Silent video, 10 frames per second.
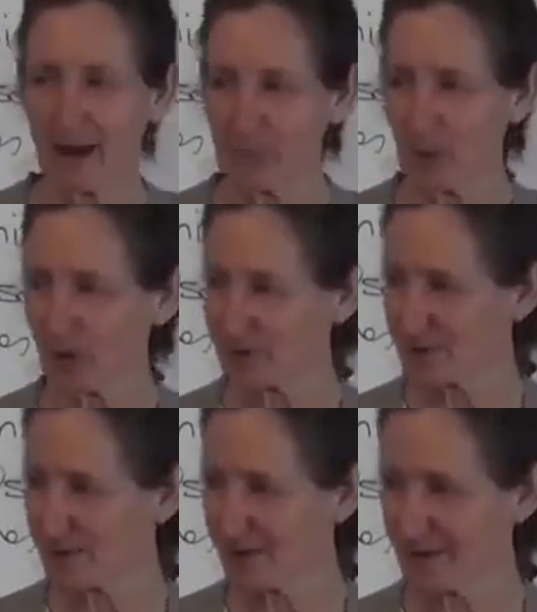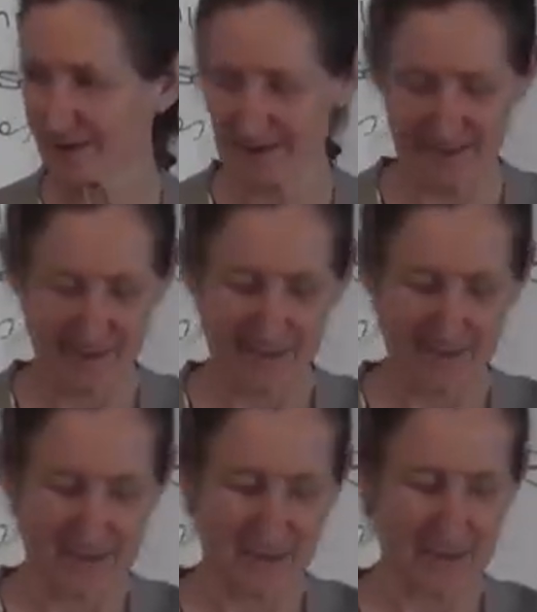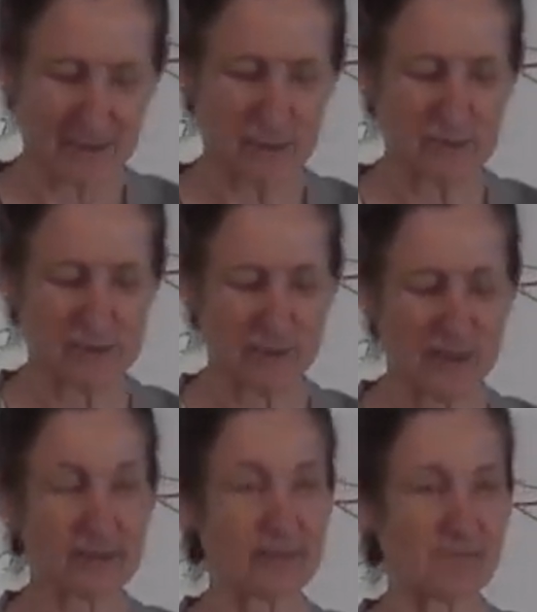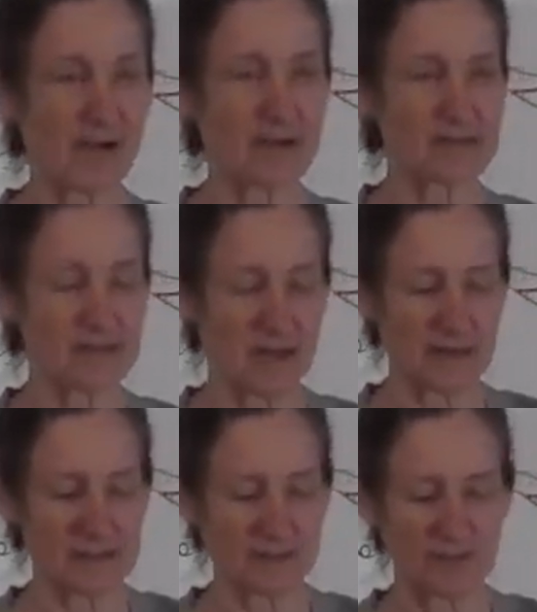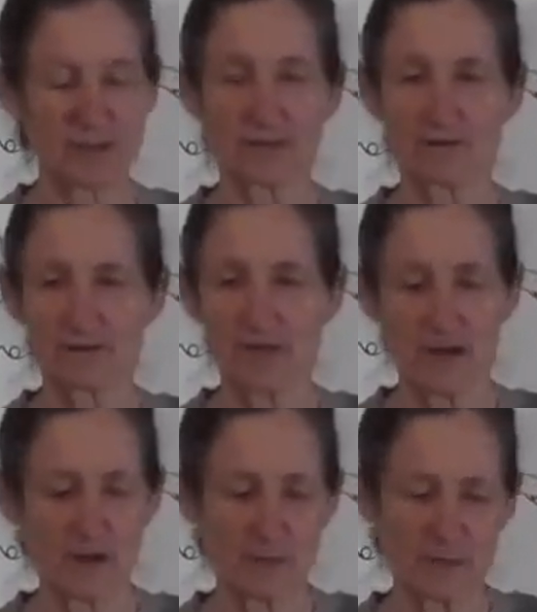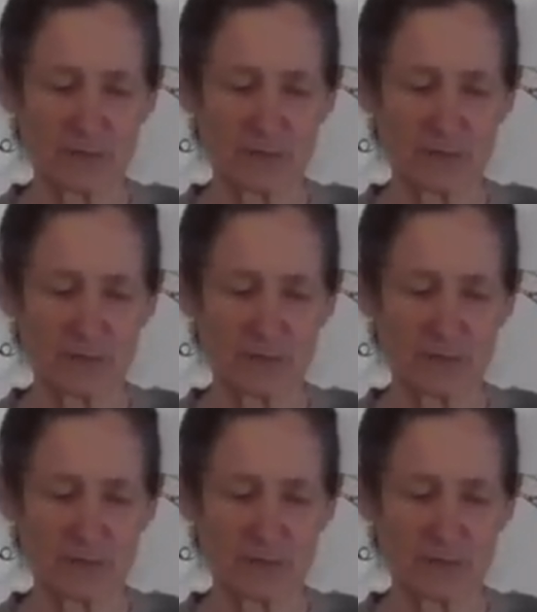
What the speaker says: a poultice on it. So this was about the right size for a little toe. We